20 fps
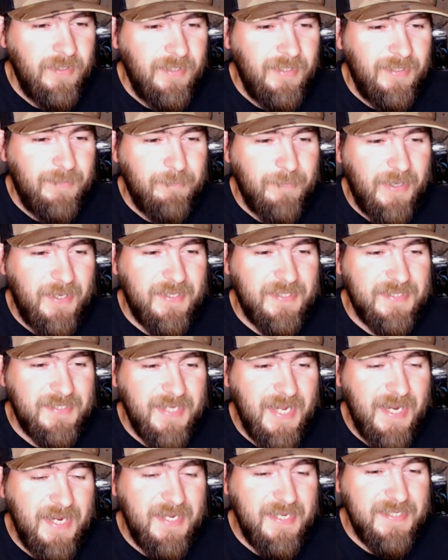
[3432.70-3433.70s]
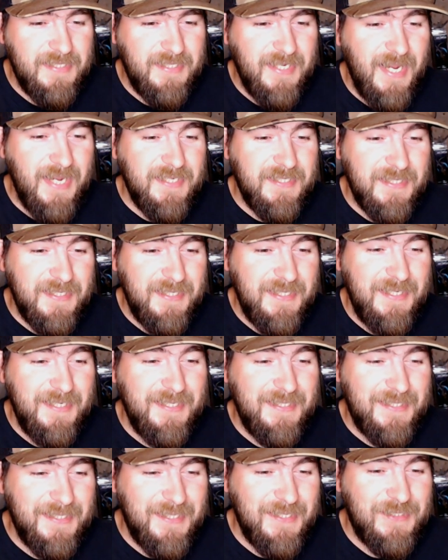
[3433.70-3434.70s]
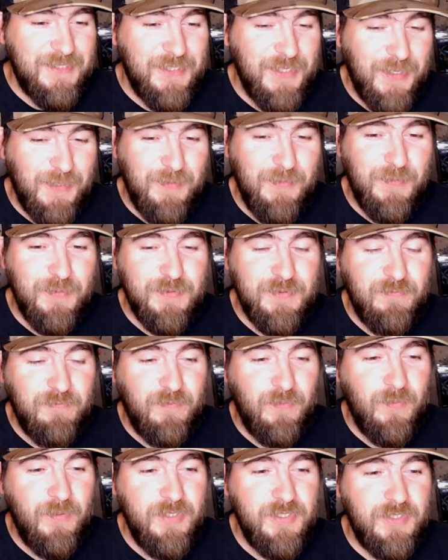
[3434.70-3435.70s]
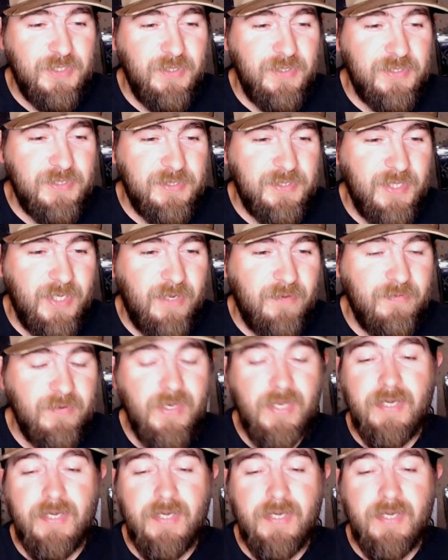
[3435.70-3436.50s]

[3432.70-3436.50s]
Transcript: man, Assassin is the Chuck Norris of Florida. It's good stuff.